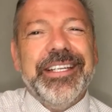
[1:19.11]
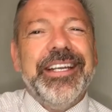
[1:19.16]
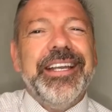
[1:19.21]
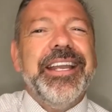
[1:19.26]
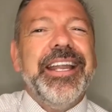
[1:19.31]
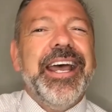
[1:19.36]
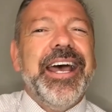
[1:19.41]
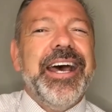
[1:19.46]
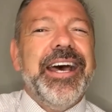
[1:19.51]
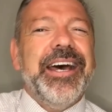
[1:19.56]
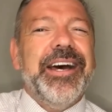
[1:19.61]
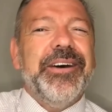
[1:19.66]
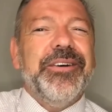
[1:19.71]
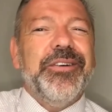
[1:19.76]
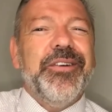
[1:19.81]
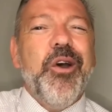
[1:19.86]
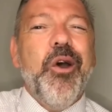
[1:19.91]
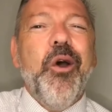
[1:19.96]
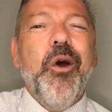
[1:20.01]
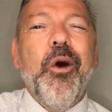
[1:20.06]

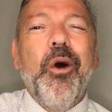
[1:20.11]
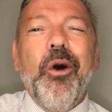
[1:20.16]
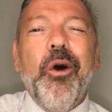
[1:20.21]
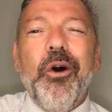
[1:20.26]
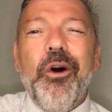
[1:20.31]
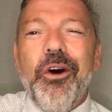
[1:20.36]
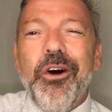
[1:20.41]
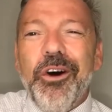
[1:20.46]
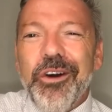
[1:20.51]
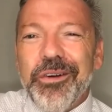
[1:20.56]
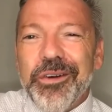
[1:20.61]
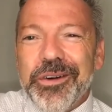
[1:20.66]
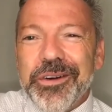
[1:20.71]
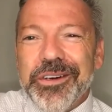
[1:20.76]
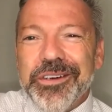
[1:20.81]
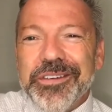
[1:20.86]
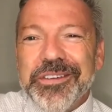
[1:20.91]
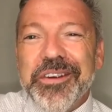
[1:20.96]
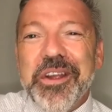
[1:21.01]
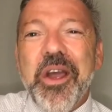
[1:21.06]
Now,
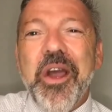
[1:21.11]
horror